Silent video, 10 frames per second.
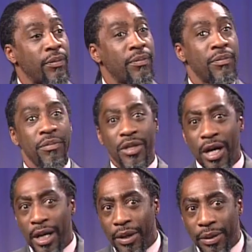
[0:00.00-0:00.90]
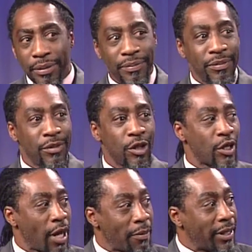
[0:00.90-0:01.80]
you? Color, you
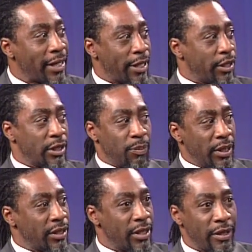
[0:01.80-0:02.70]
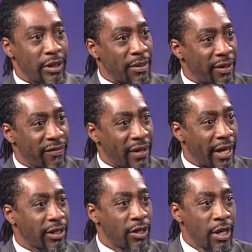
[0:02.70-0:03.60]
know, I'm looking at this piece here, as a matter of
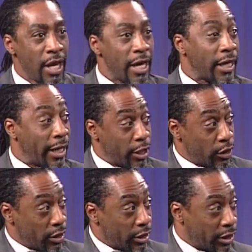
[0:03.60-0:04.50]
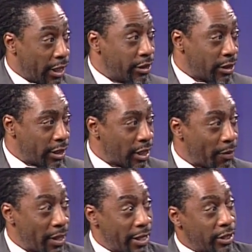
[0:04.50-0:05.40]
fact, and I'd like you to discuss this. I
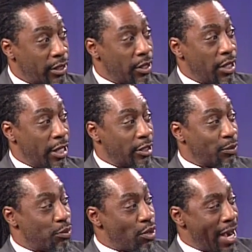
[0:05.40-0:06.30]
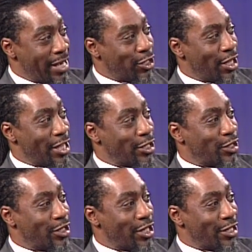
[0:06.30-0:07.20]
mean, it's mm -hmm. it's bright,
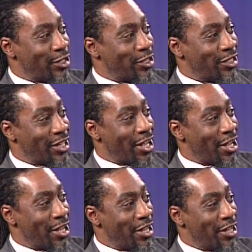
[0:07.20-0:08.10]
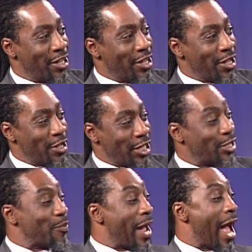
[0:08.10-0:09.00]
it's it's uh,
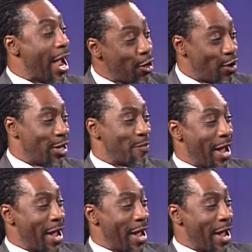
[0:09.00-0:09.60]
it's I call it